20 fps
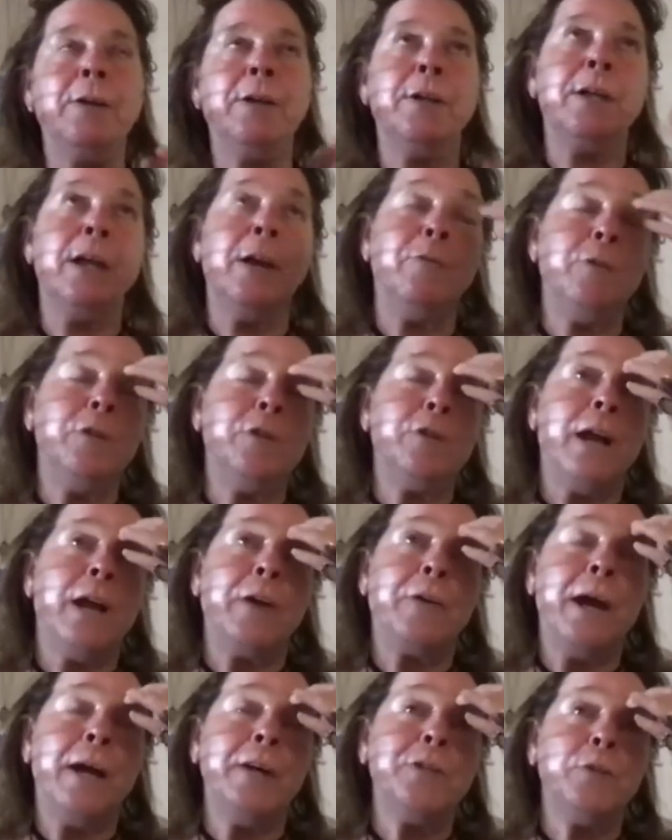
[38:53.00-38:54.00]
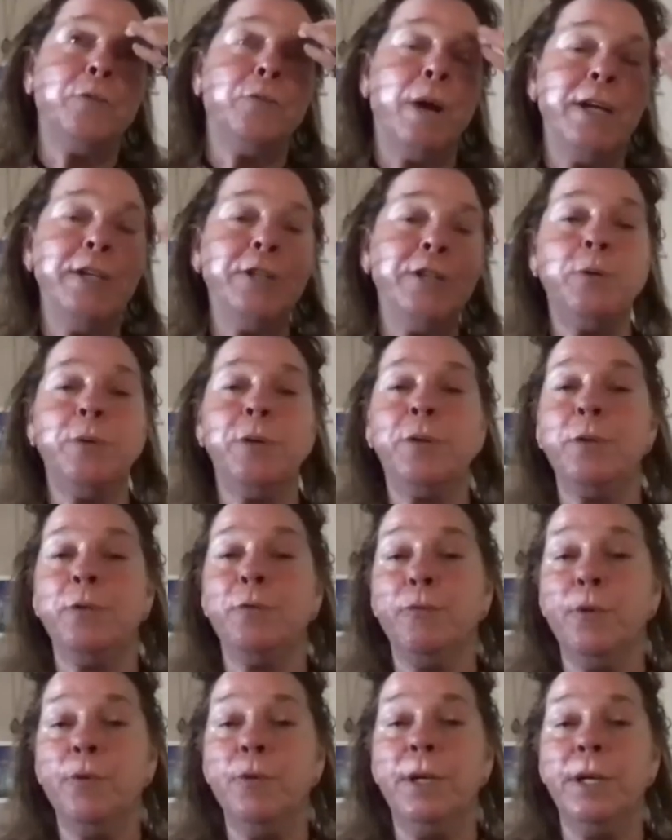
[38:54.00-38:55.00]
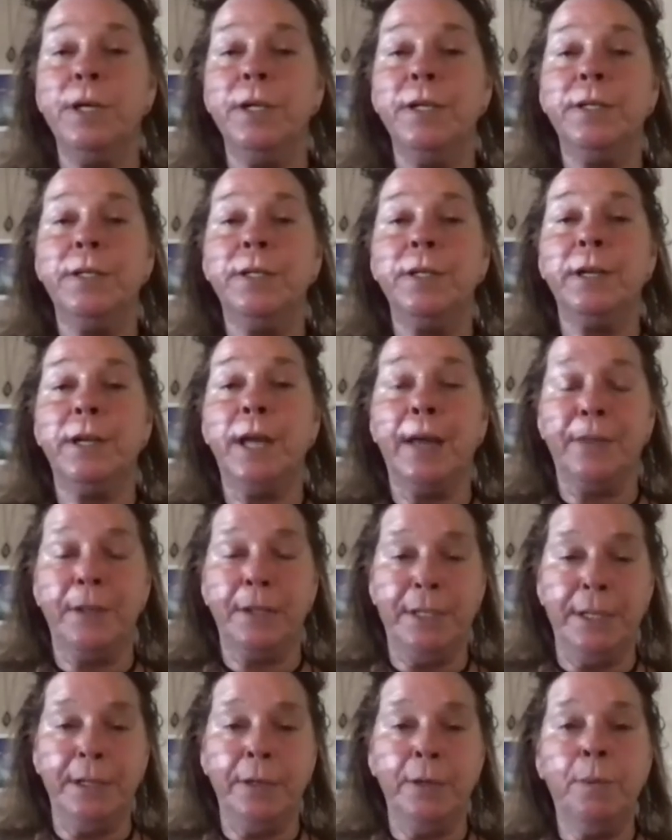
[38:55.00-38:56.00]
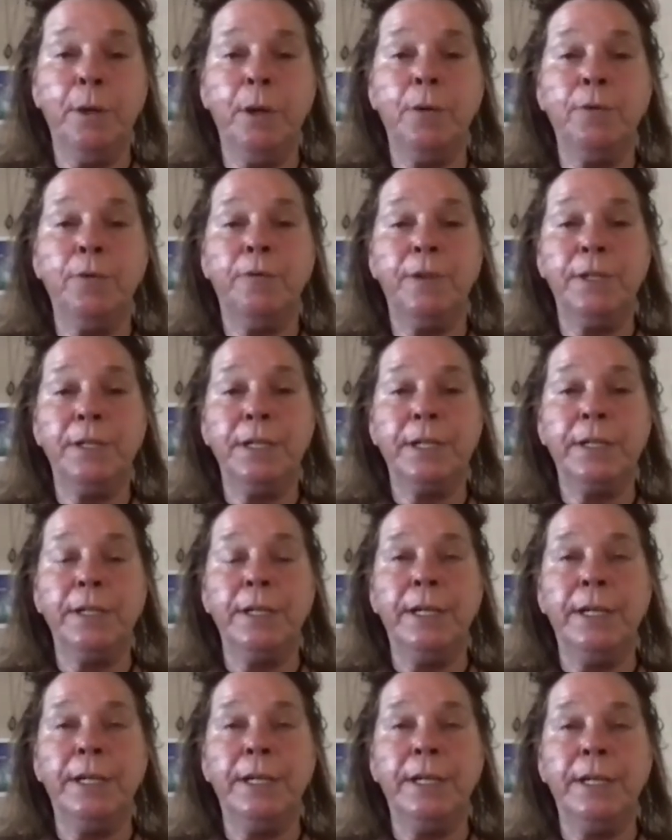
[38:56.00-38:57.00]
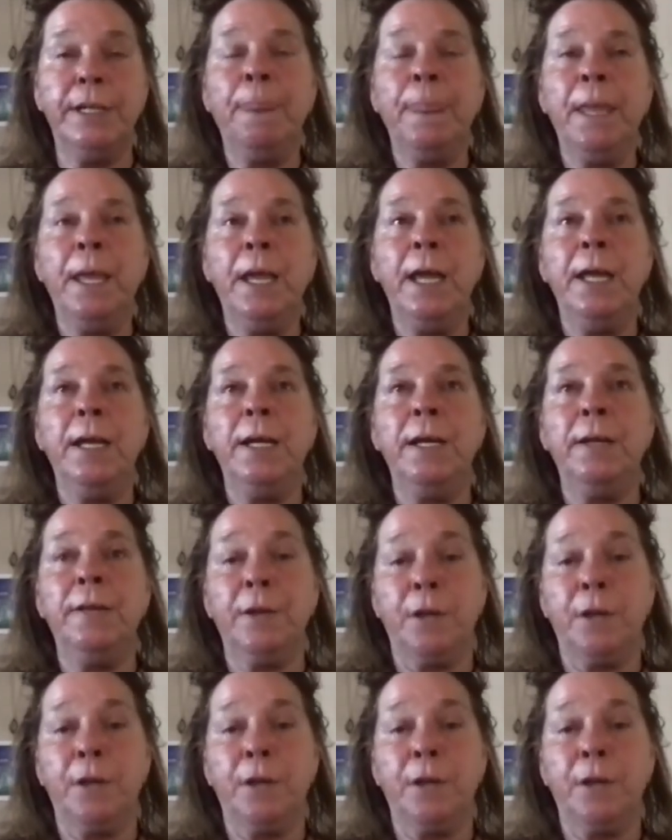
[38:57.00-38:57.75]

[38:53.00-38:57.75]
every chakra has a right to it. The root is at the tailbone physically and in the